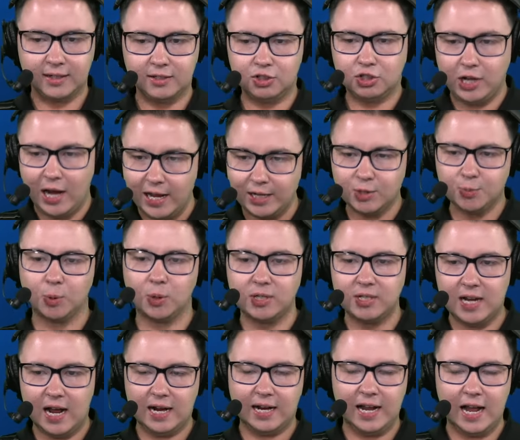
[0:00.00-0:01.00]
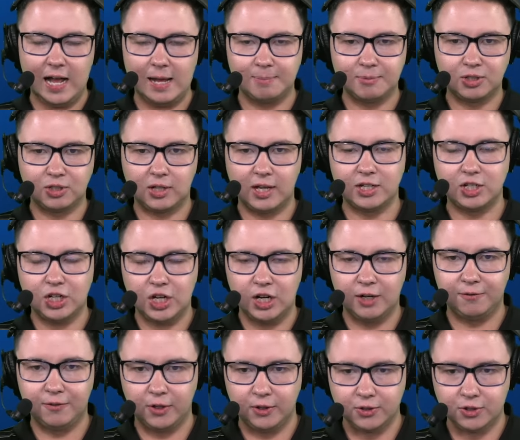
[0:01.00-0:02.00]
Chatsports.com slash
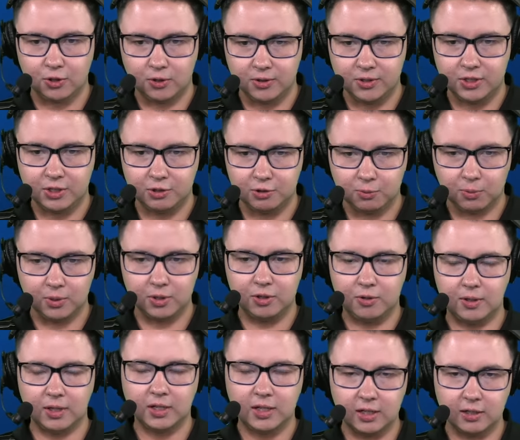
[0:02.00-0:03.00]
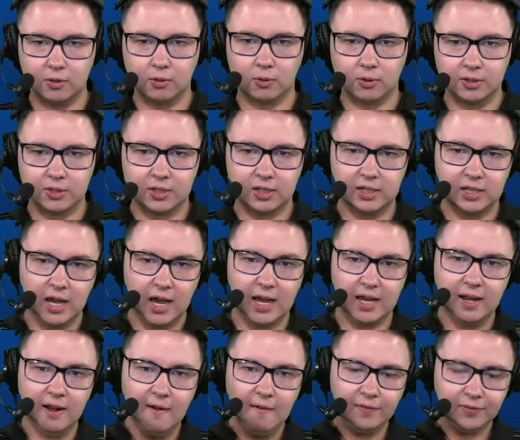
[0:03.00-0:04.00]
NFL jerseys where you can get yours today.
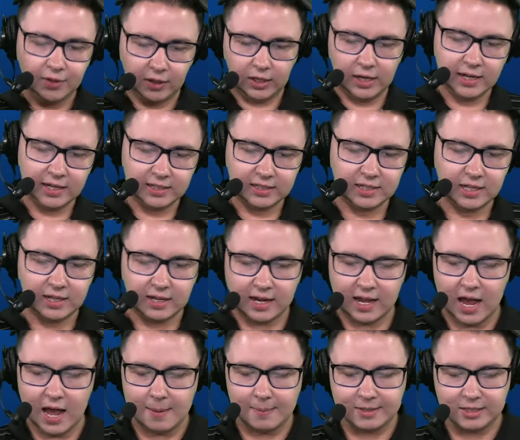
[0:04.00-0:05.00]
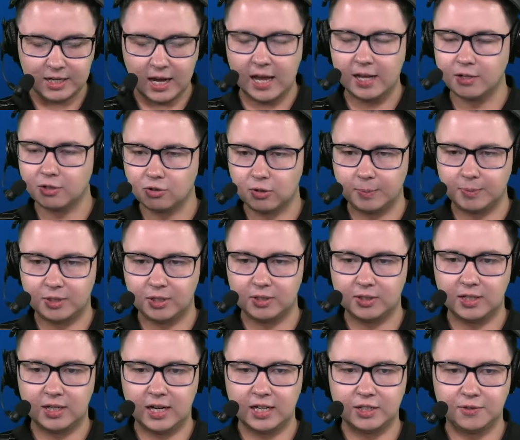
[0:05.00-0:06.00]
The link is in the comments and description of
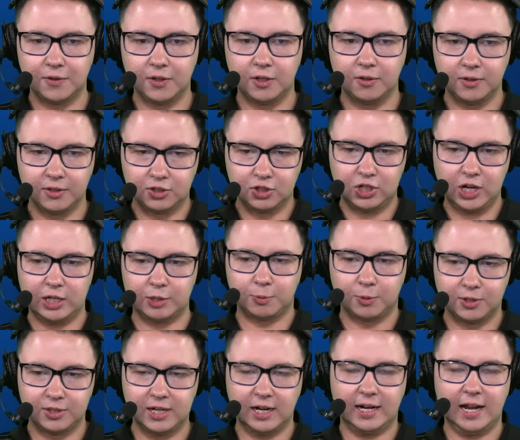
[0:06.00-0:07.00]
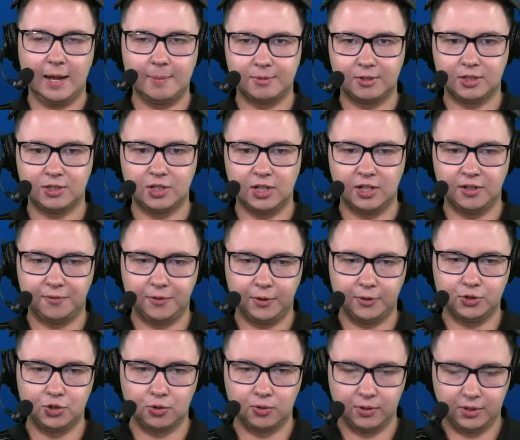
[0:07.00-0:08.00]
today's video. That's chatsports.com slash NFL
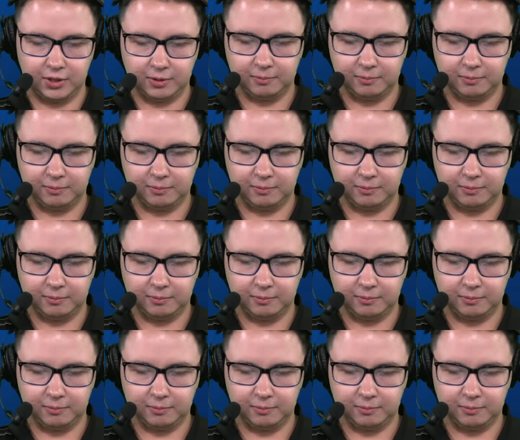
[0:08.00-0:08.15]
jerseys.